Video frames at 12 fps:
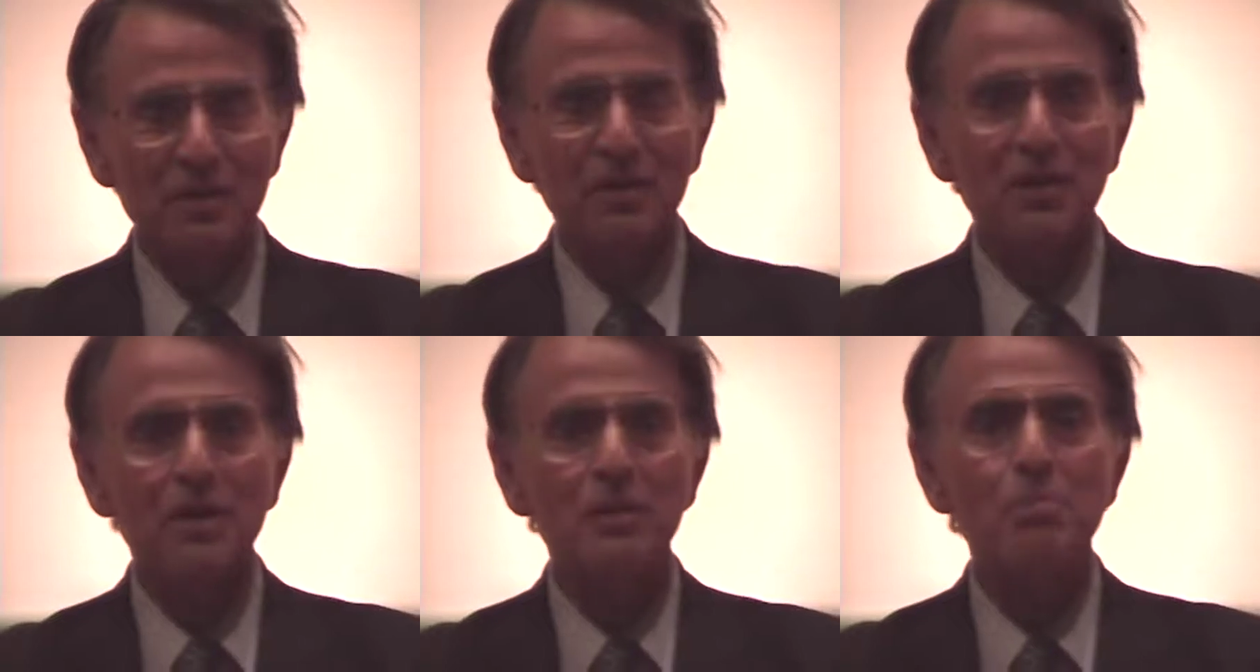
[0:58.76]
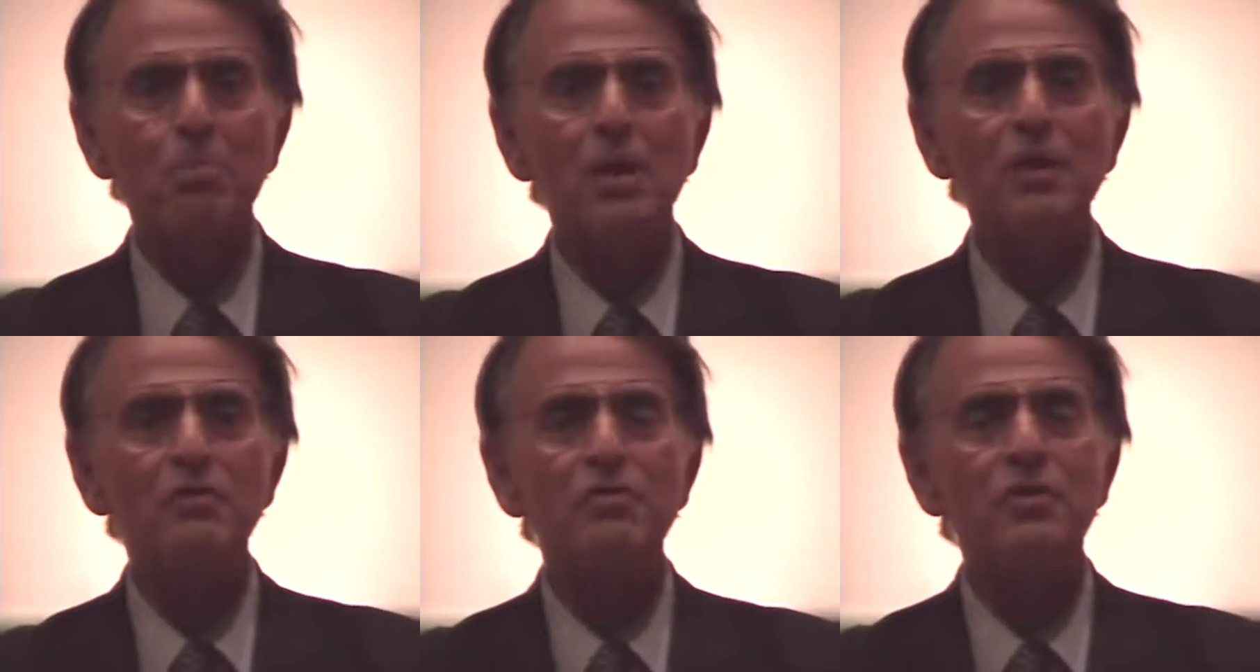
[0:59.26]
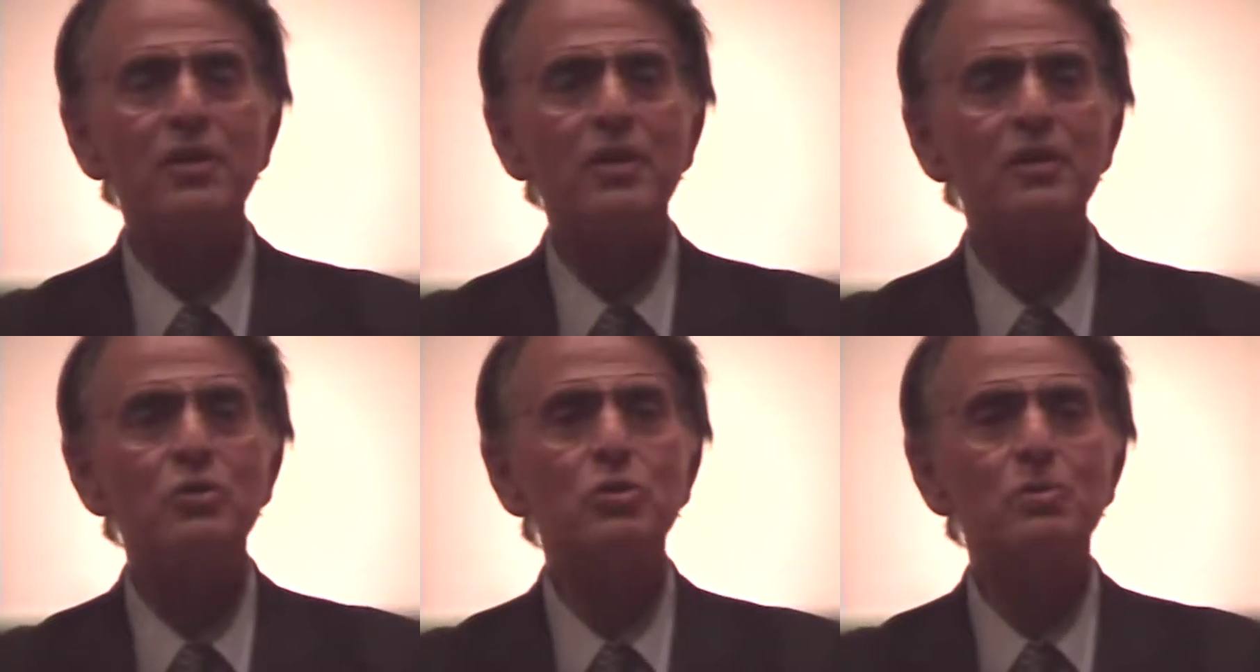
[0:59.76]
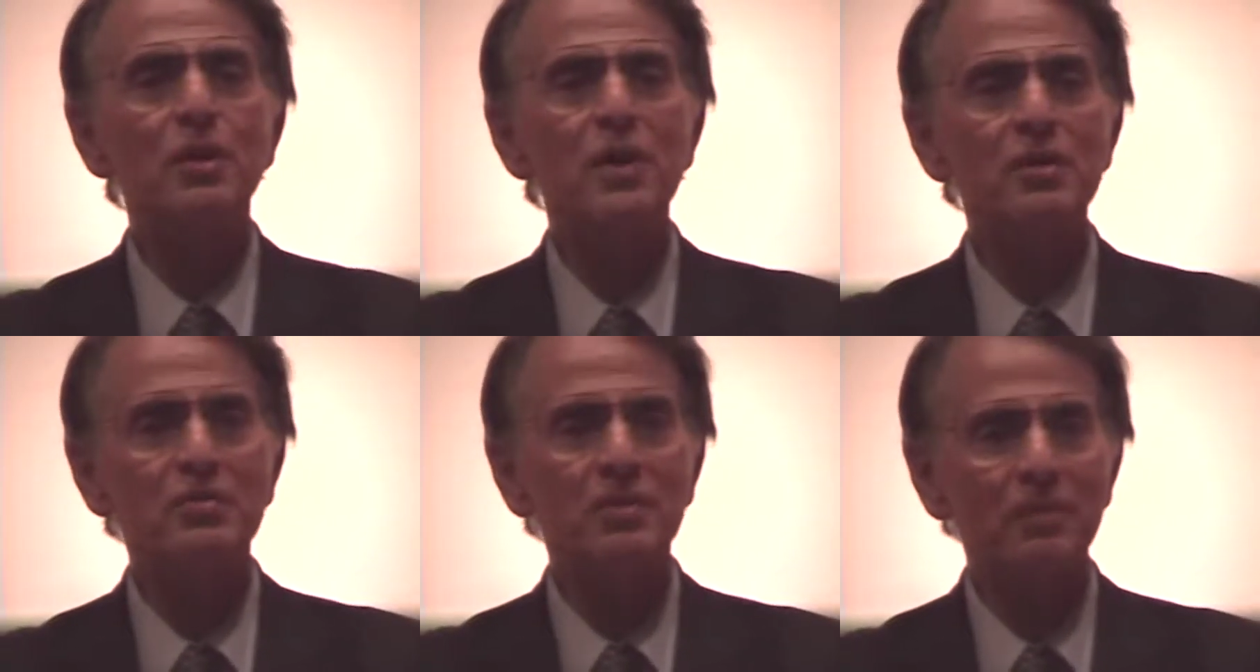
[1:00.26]
and modifying your
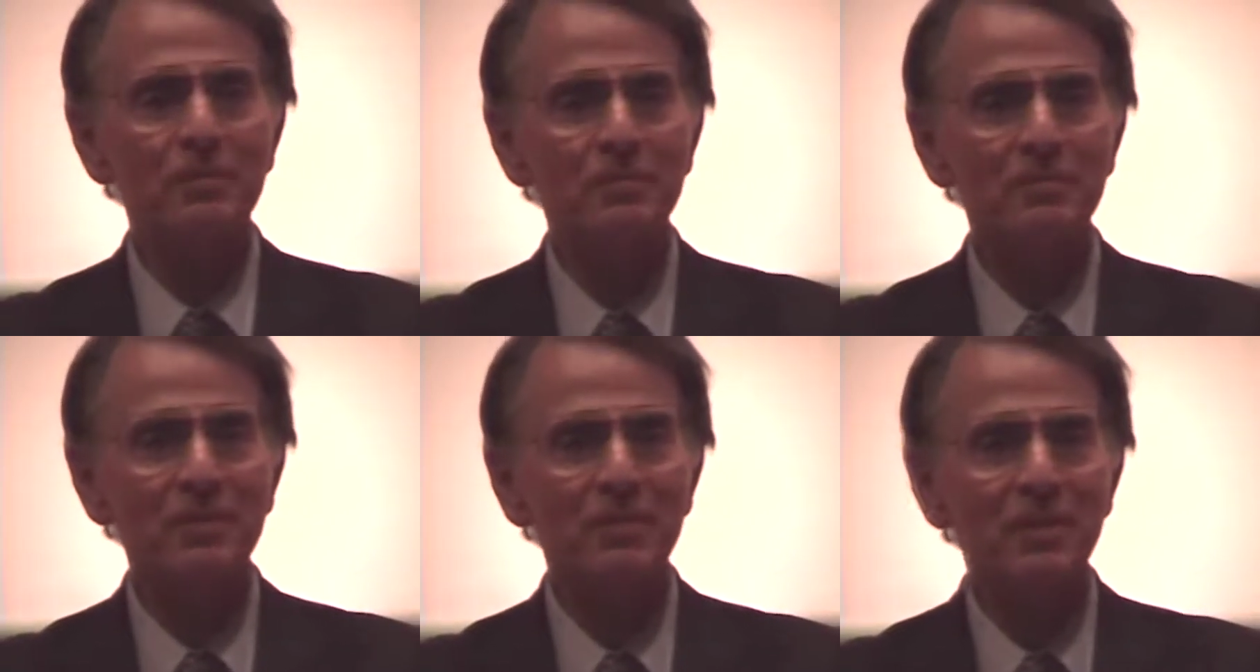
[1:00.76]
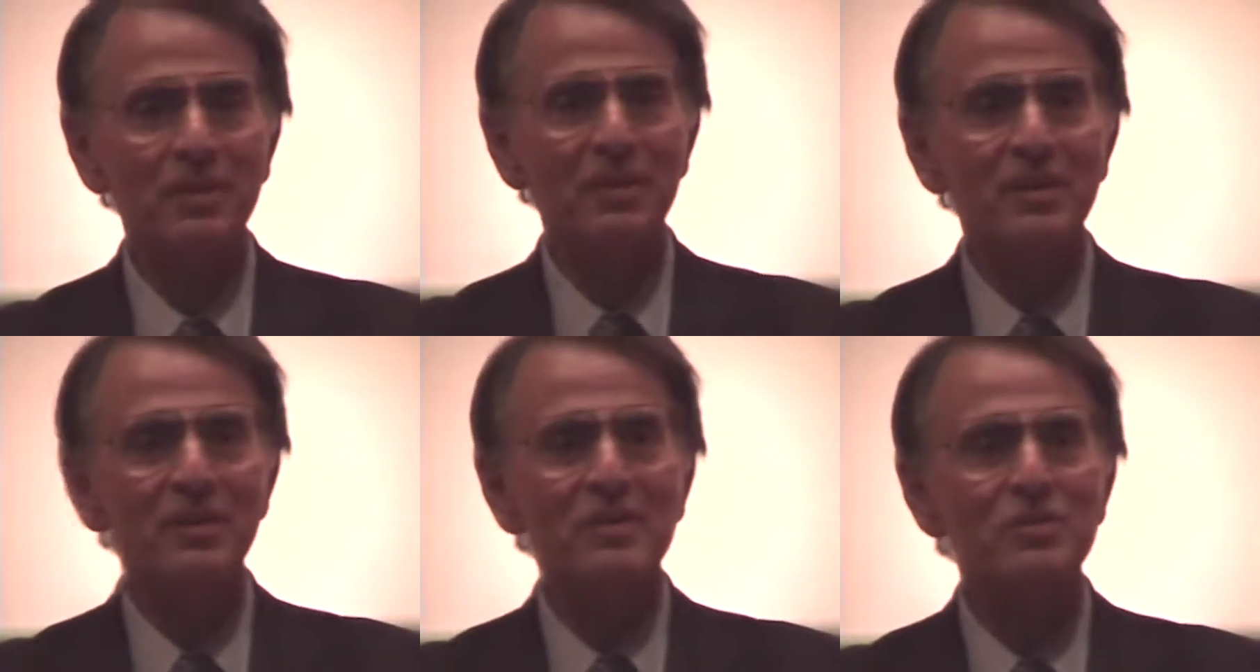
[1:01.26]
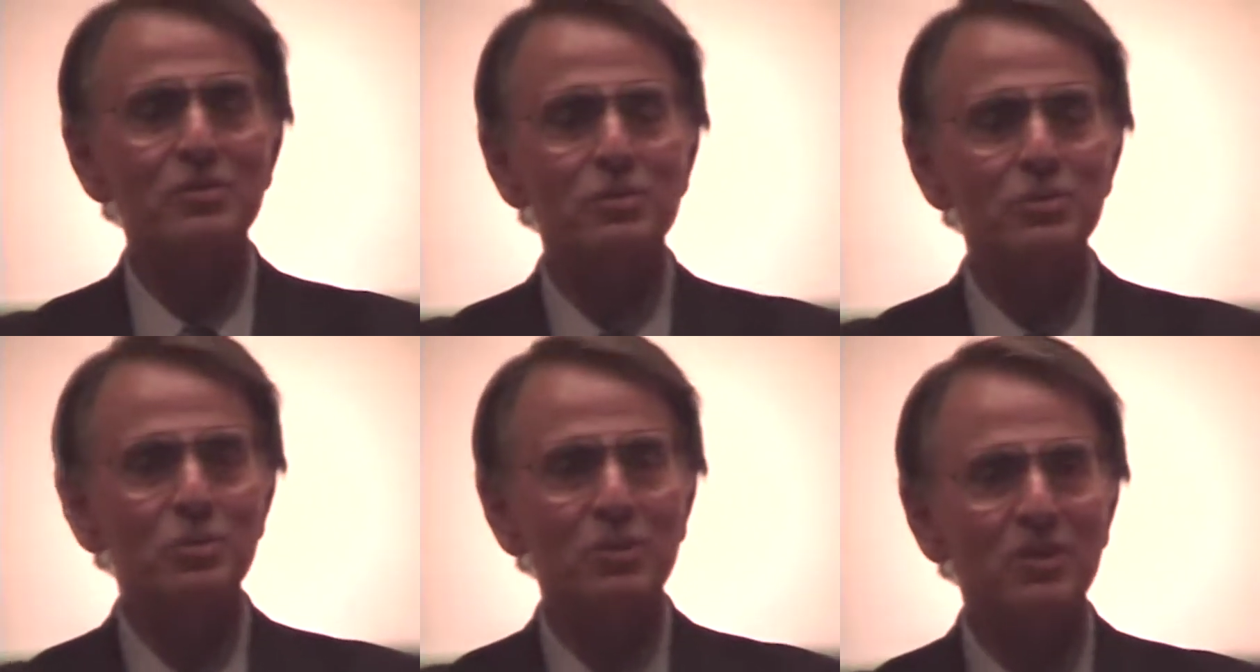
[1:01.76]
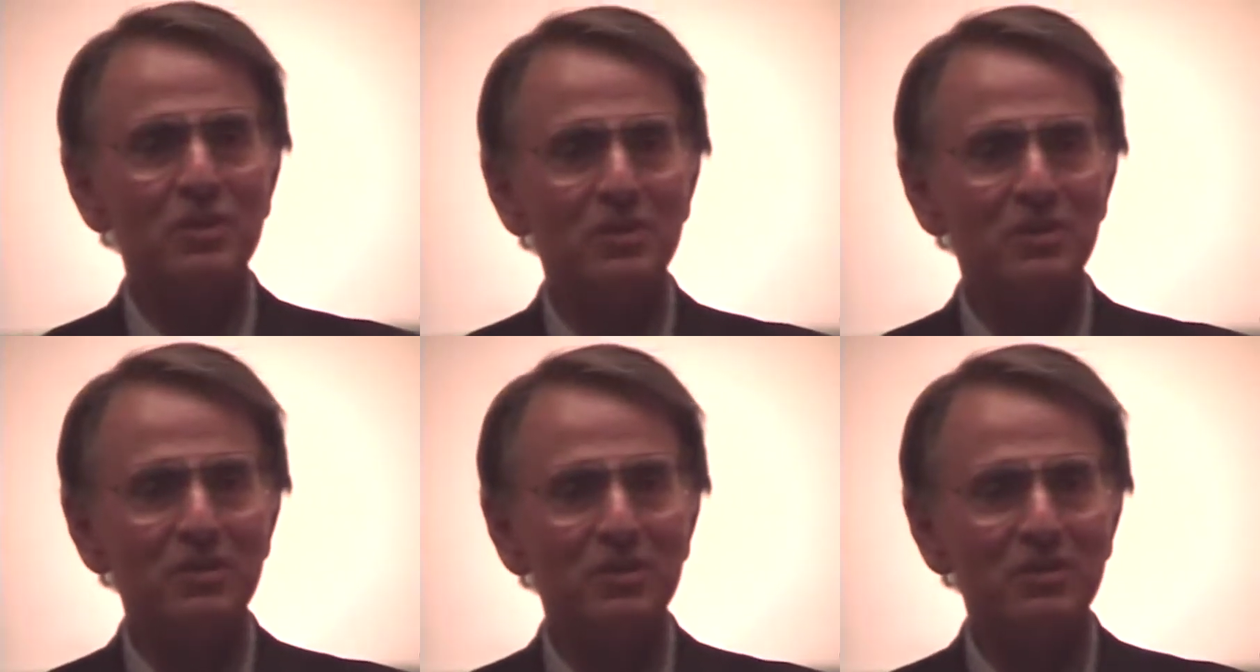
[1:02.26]
behavior to uh,
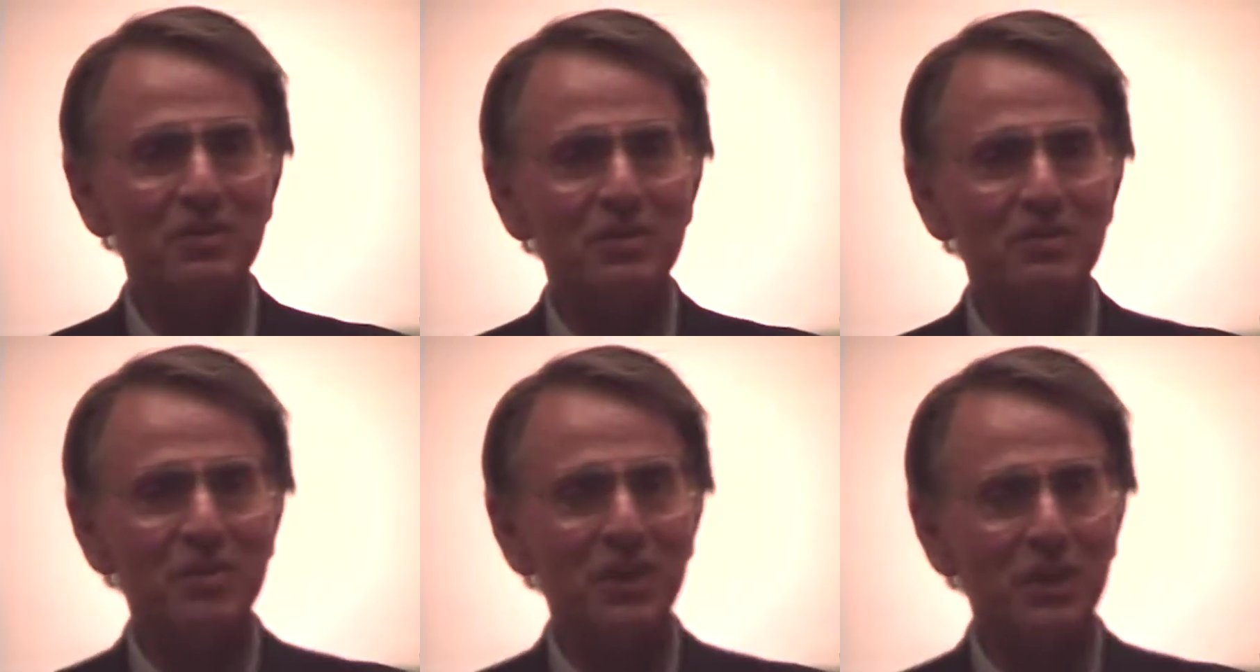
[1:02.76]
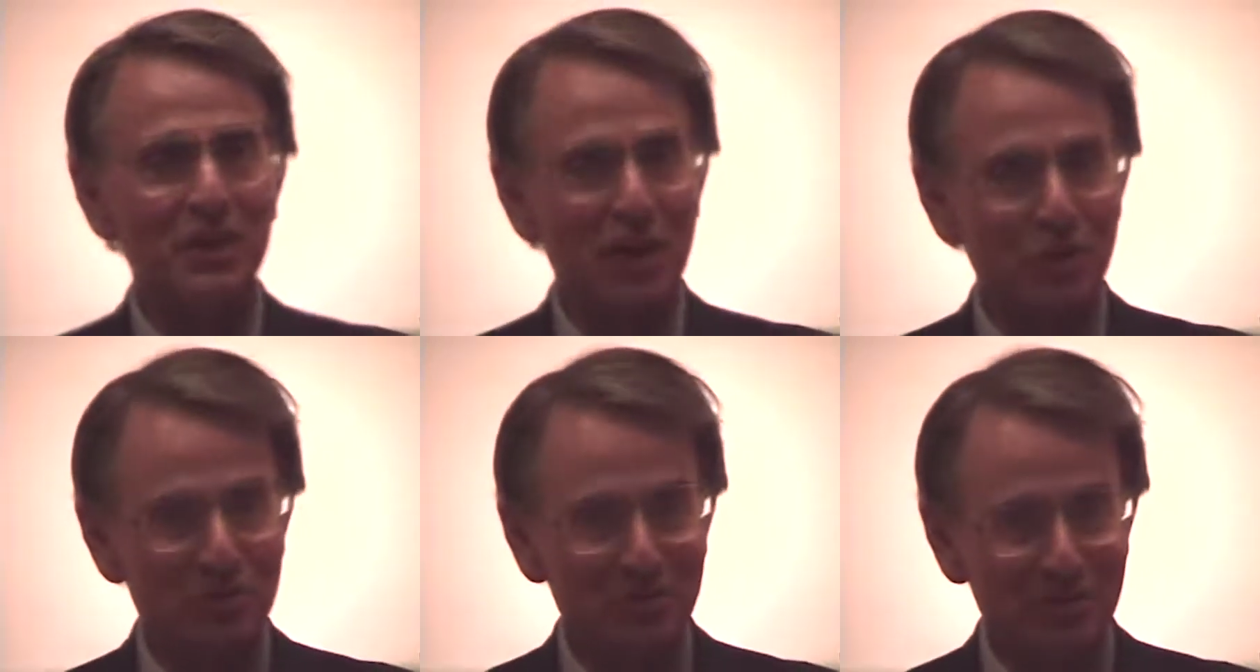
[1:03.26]
take account